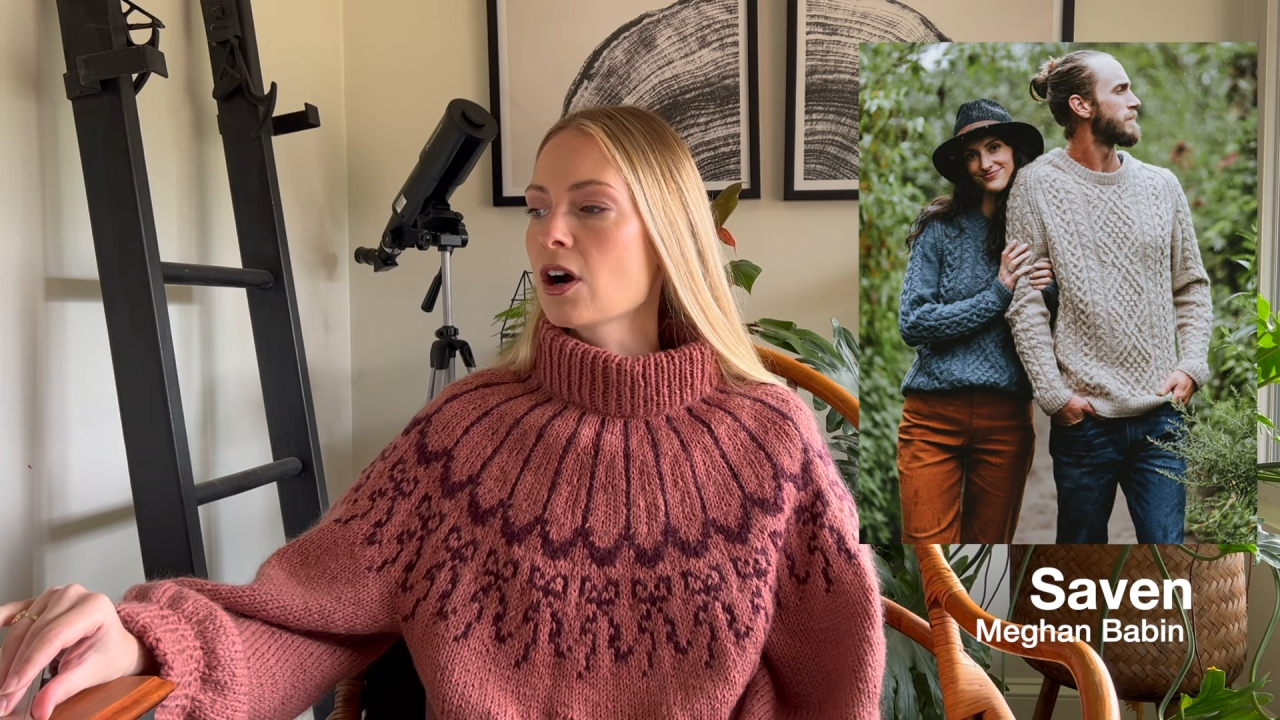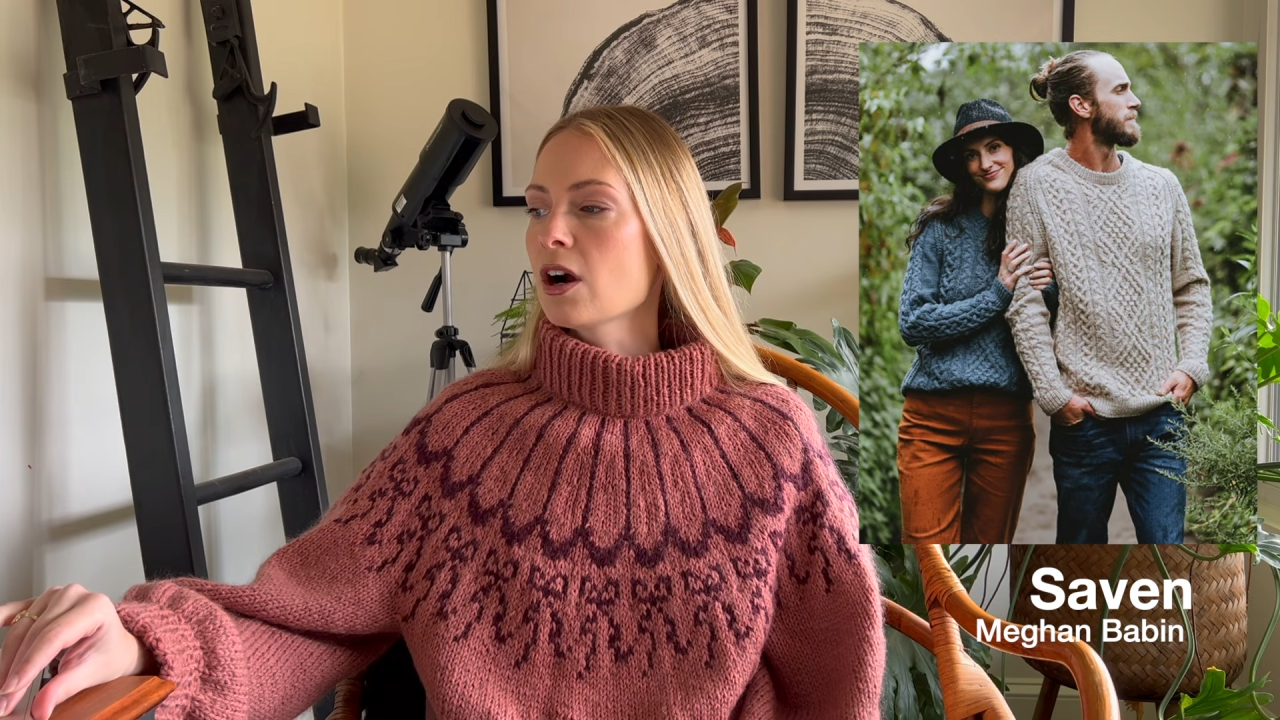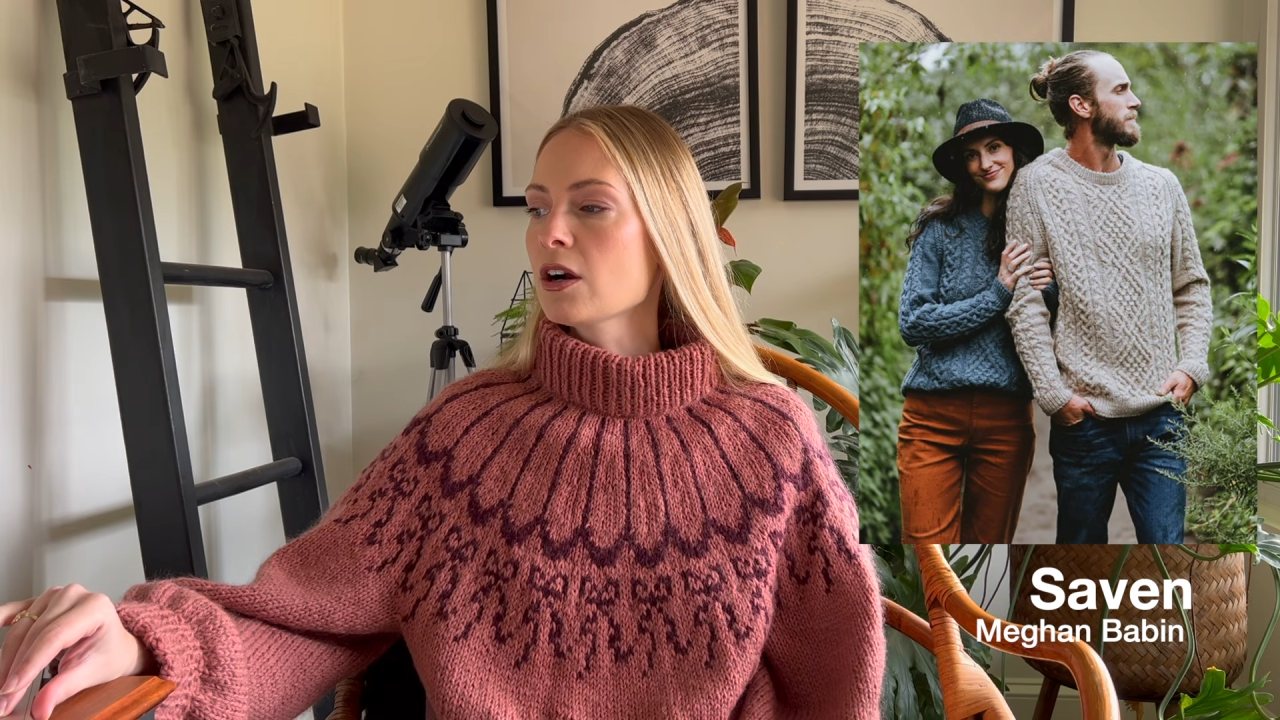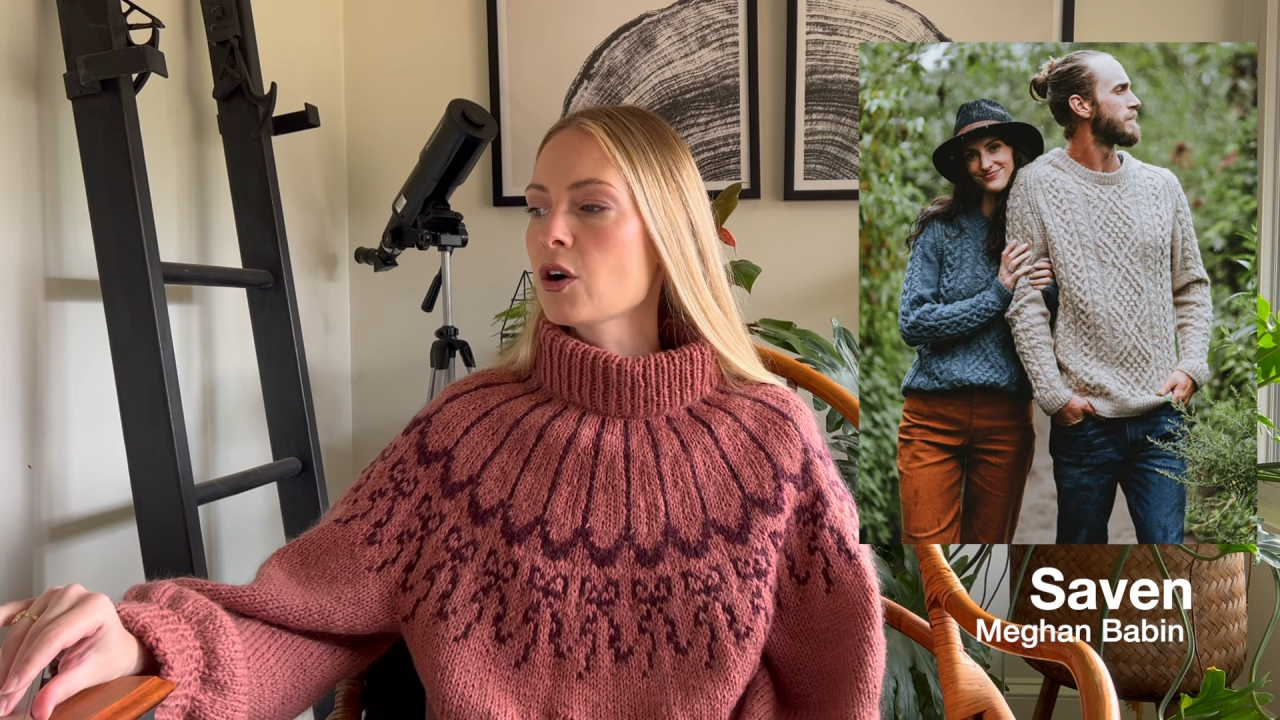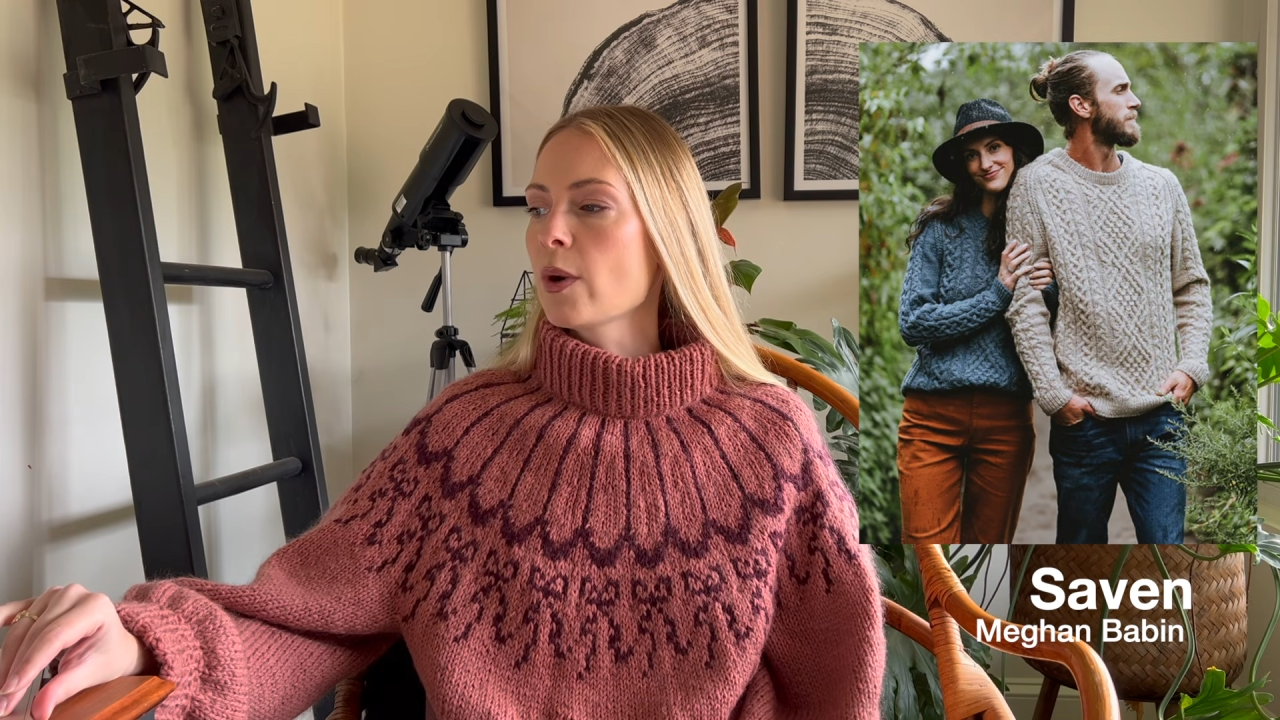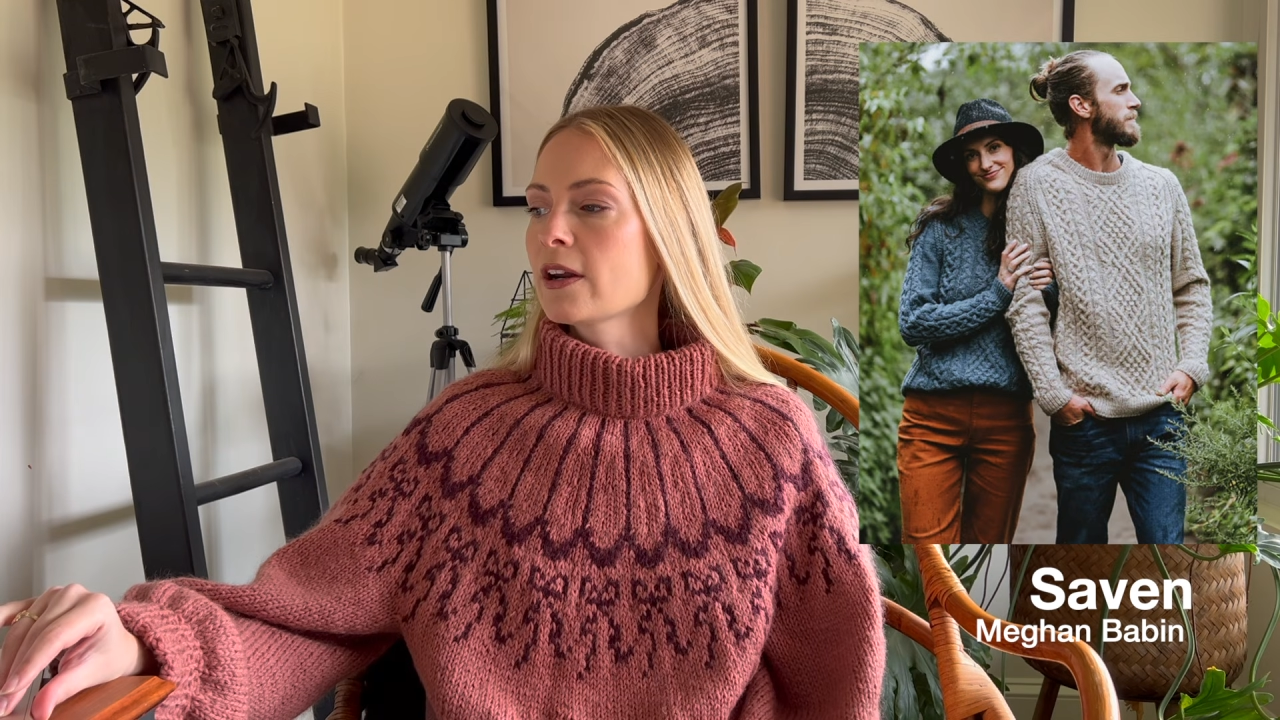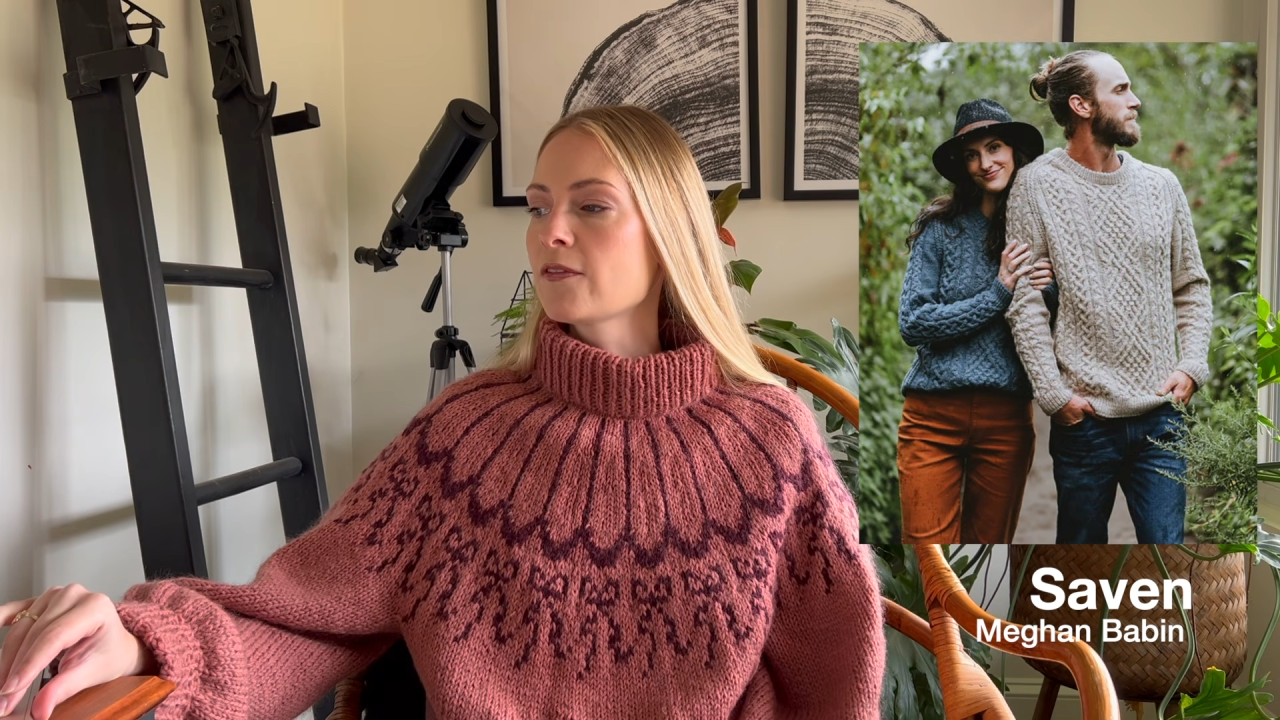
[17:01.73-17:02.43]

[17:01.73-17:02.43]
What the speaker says: are quite a